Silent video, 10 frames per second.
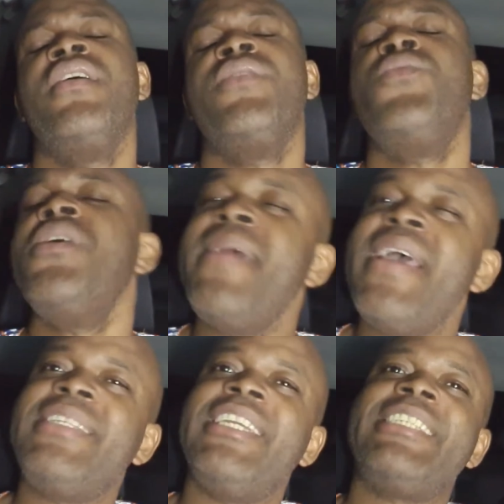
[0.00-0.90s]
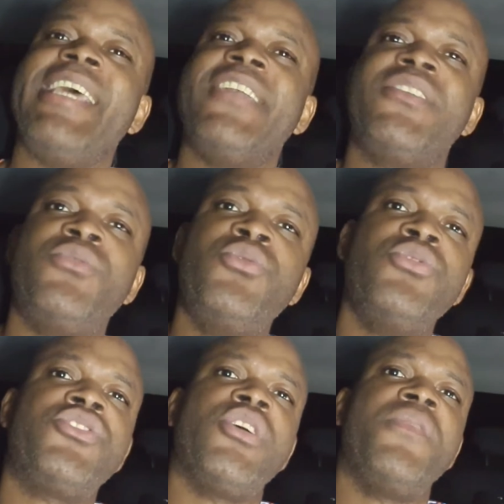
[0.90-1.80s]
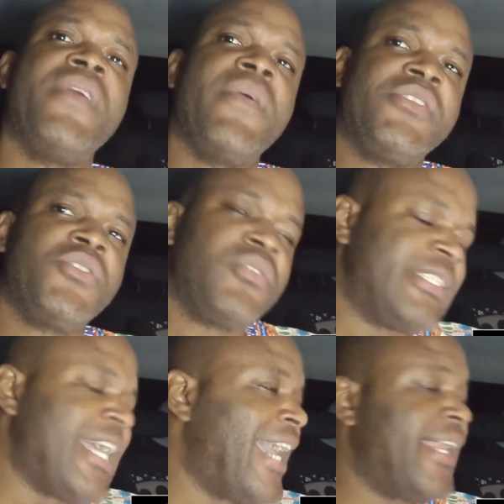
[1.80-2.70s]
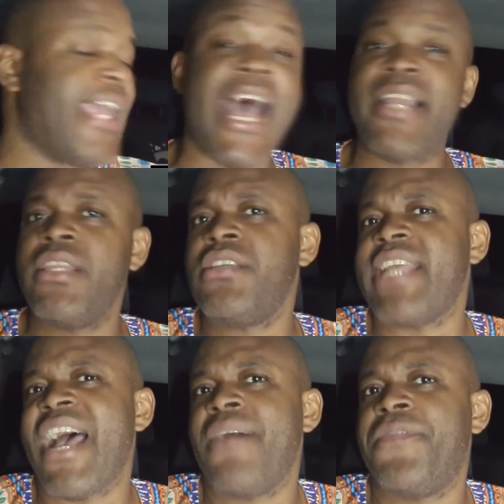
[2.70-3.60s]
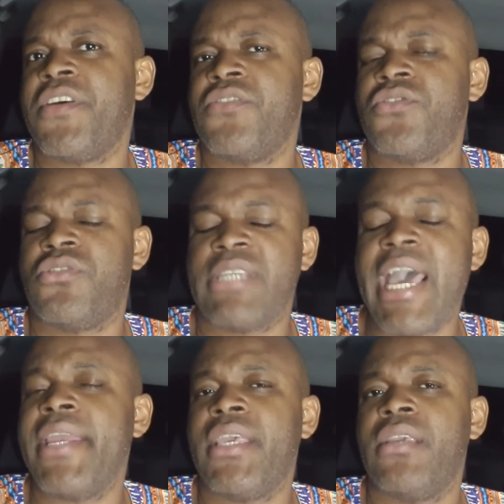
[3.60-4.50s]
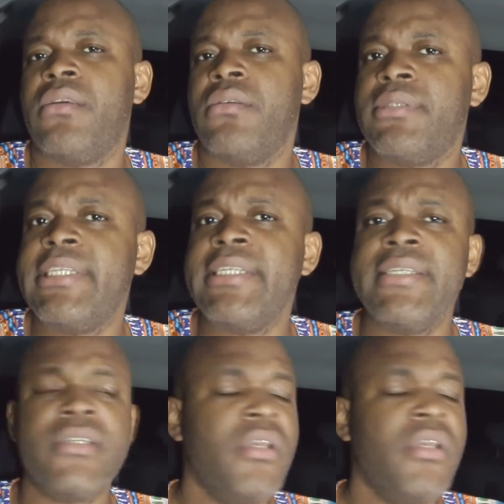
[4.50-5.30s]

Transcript: Women dictate the rules of our society, at least African society. You dig?